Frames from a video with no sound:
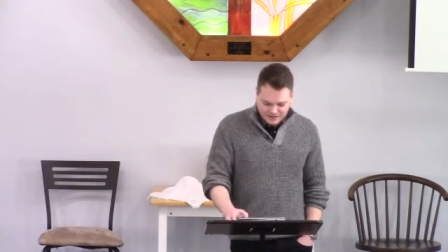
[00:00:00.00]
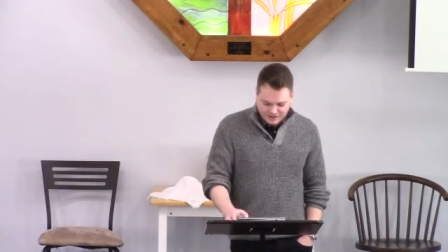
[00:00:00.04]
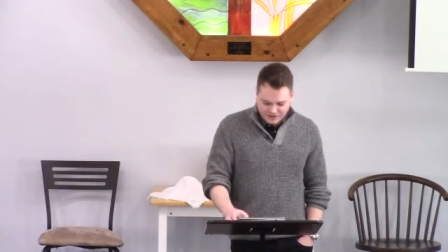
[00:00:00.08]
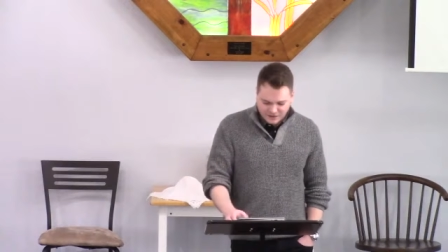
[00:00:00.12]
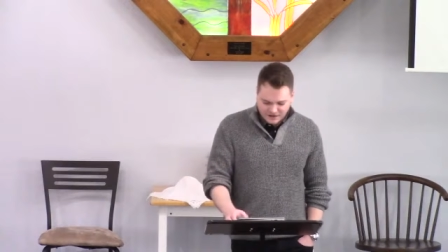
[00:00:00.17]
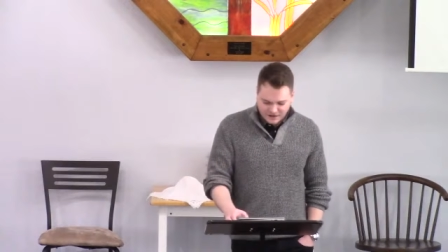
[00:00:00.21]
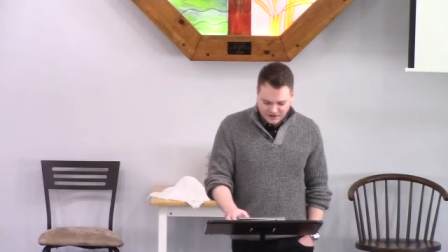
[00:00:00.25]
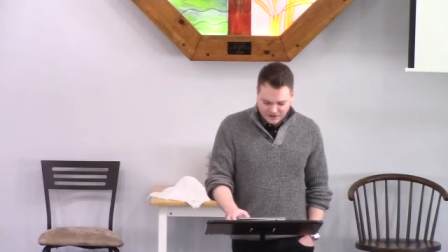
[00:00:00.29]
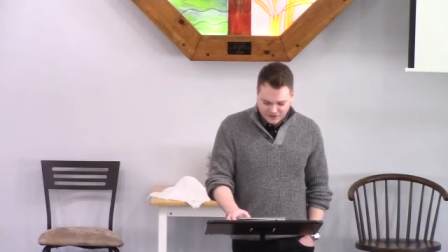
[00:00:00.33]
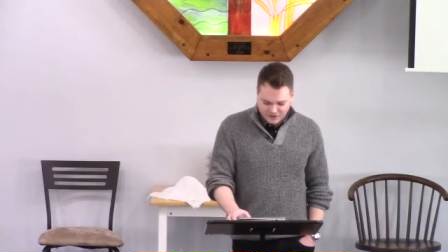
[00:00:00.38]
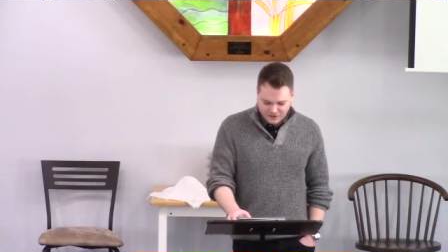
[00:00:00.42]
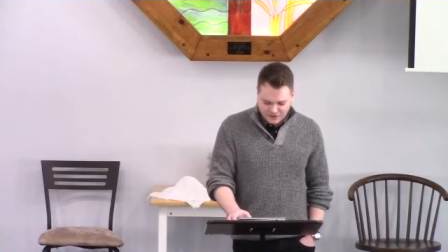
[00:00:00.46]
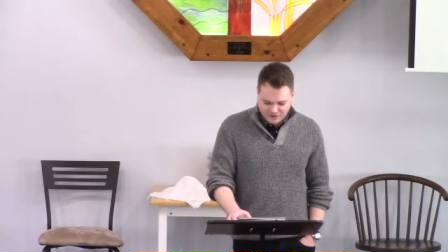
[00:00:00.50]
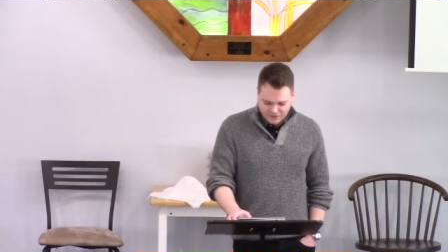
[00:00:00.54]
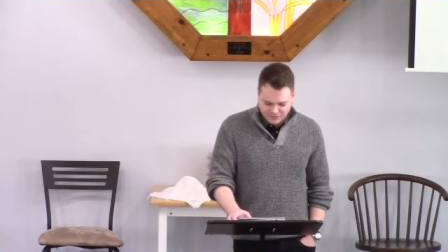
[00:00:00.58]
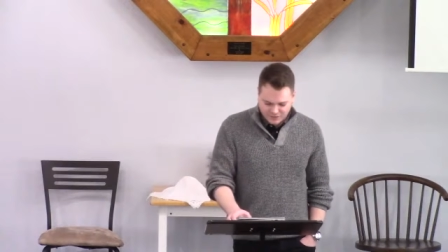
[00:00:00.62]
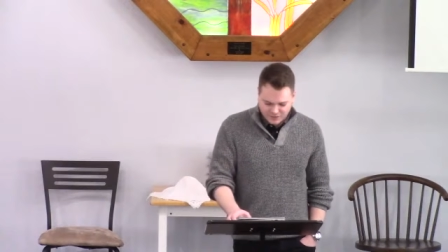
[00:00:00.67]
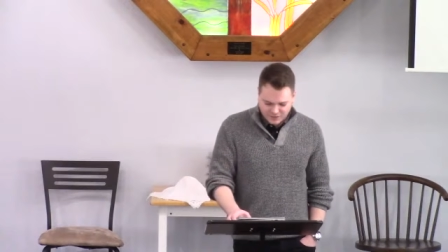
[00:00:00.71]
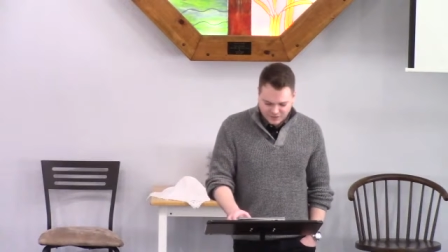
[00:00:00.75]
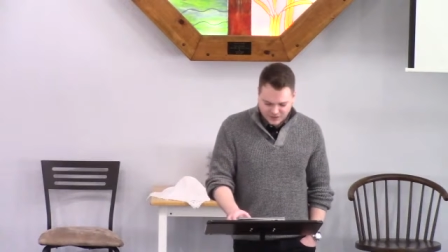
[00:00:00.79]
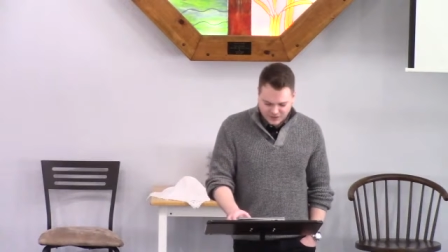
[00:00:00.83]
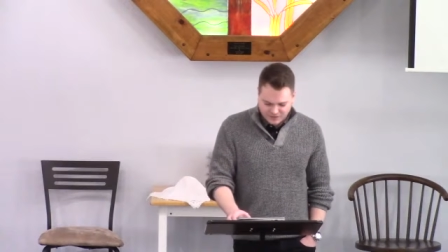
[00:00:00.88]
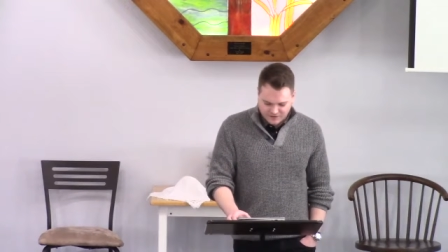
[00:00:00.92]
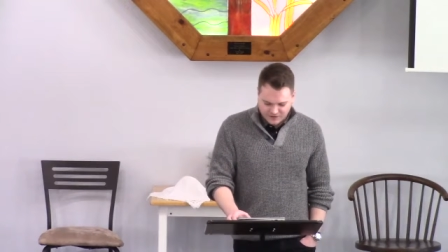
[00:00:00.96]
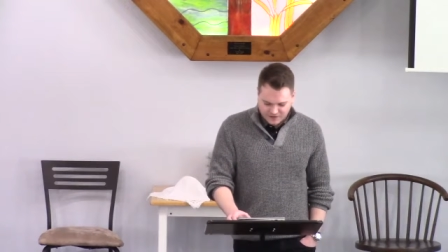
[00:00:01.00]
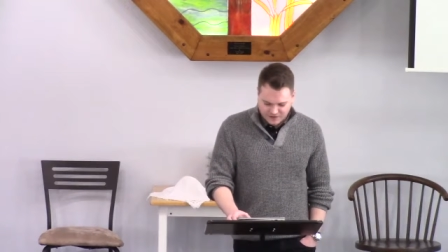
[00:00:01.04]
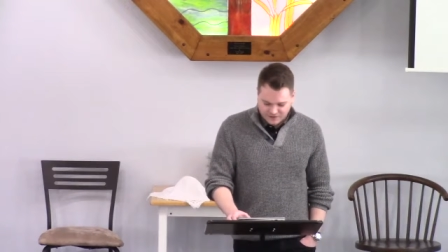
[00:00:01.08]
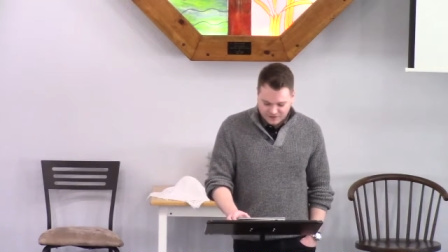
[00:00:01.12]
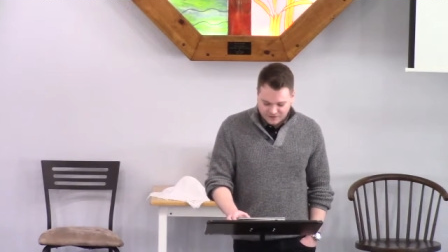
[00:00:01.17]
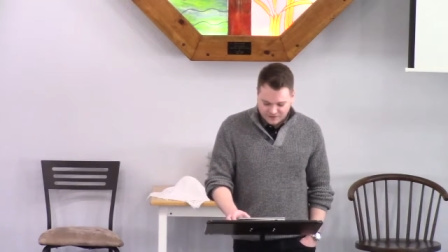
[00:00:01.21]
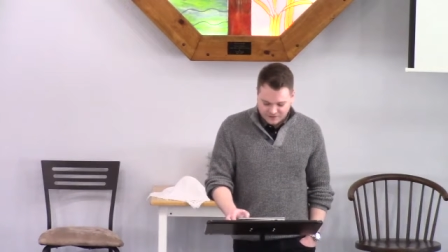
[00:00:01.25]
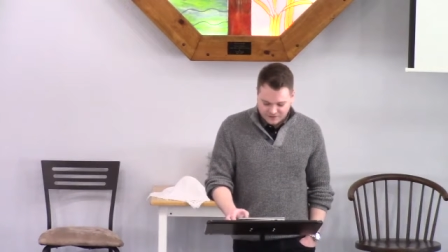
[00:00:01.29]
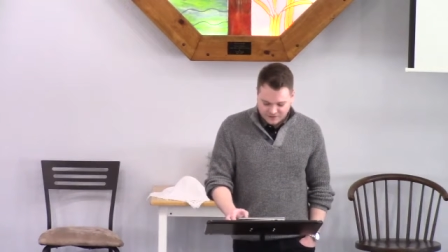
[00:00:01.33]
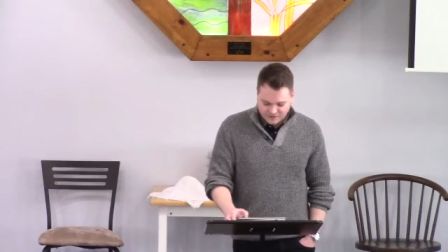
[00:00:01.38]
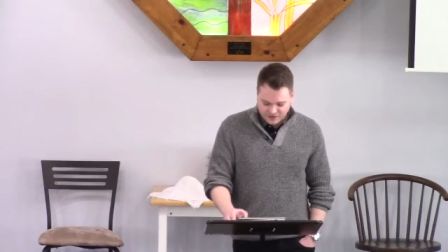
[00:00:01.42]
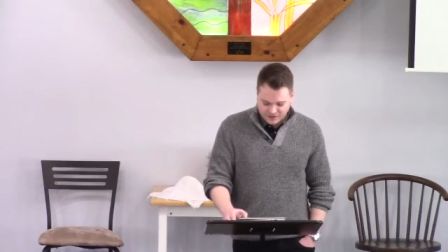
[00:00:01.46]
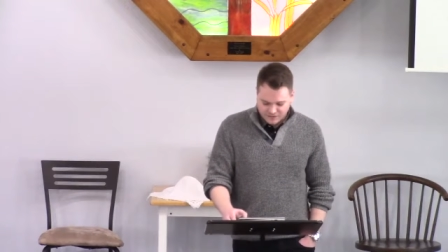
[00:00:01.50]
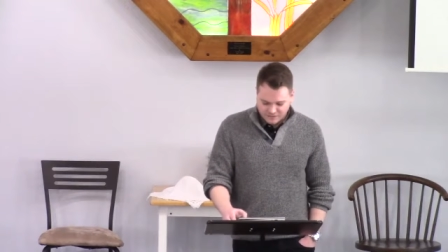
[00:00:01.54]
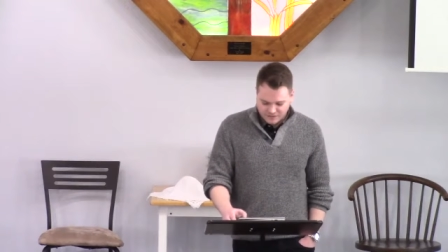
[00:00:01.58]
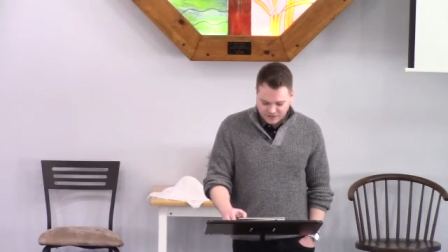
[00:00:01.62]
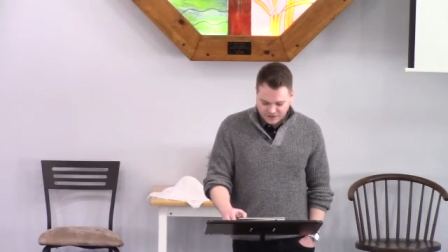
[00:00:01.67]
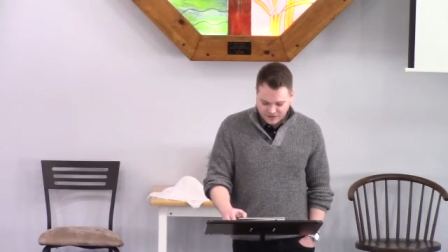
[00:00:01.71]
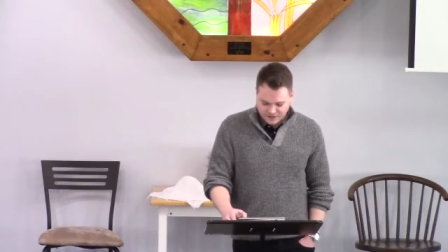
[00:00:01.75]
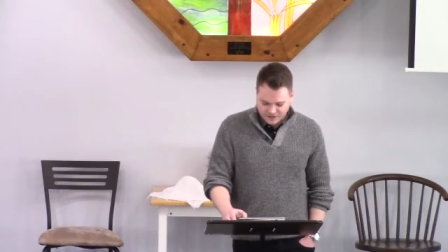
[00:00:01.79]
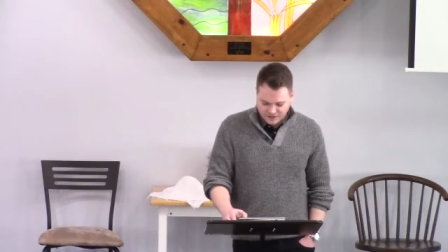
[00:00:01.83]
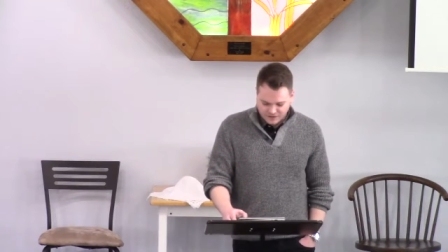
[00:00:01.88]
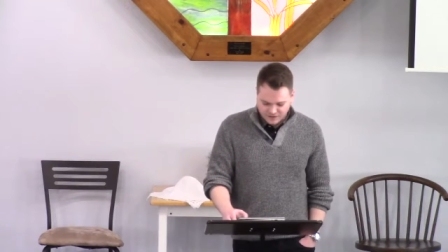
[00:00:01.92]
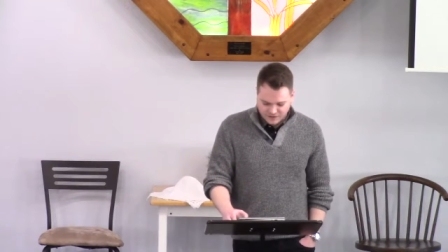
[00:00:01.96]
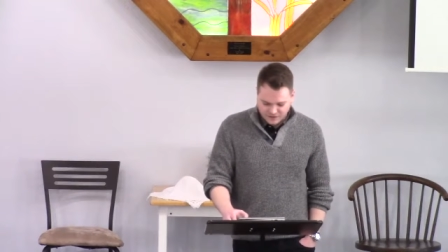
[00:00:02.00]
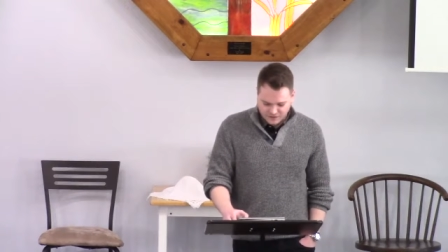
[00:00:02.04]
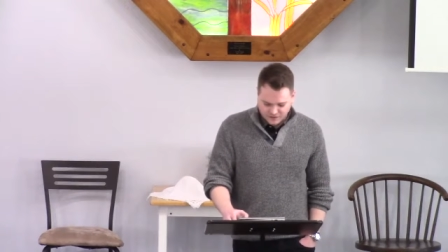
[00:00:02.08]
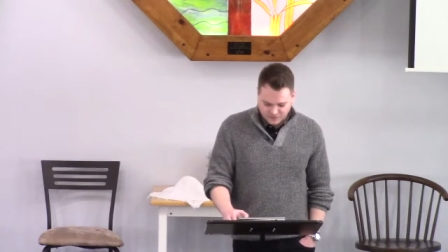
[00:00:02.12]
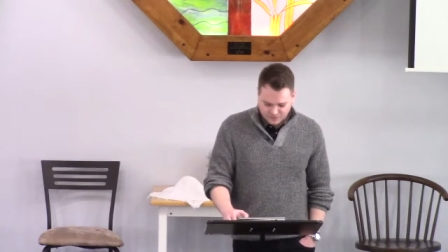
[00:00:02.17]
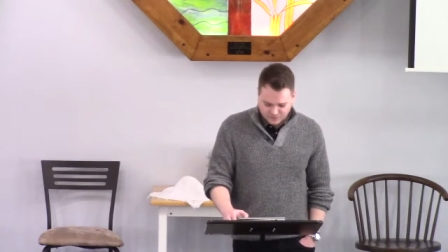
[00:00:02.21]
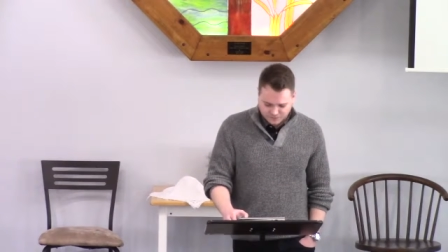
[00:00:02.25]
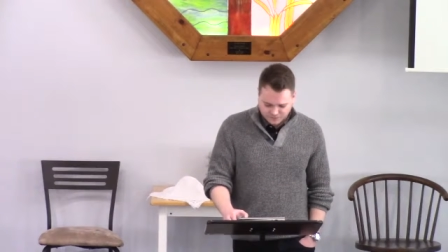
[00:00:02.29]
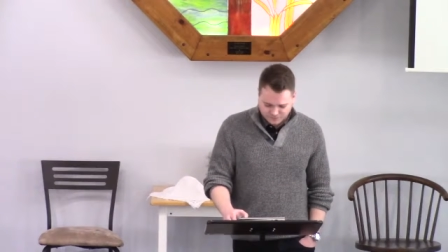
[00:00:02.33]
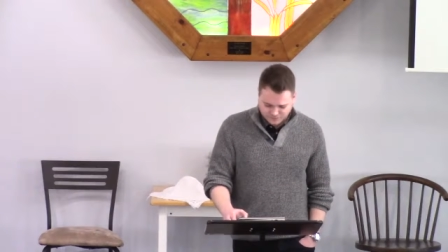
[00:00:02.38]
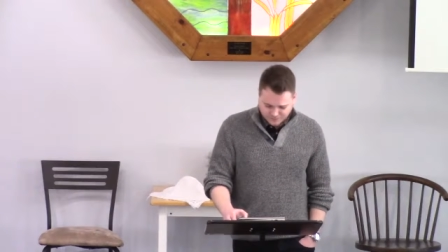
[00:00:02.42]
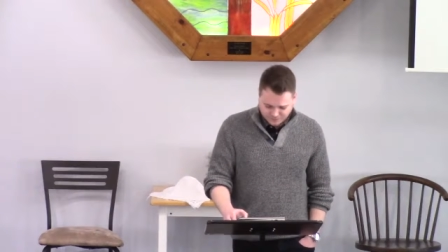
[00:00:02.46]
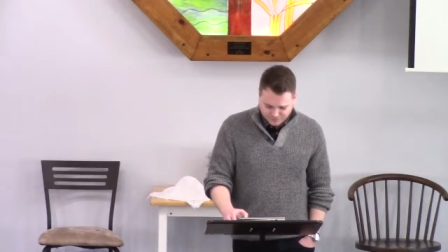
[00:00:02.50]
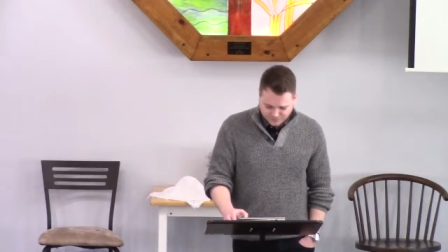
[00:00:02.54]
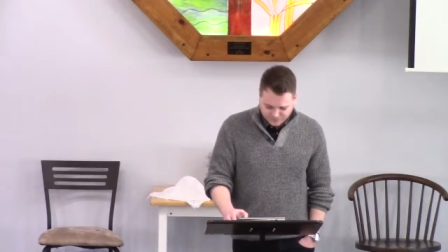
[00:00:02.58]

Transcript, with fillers: that I learned from the David covenant, so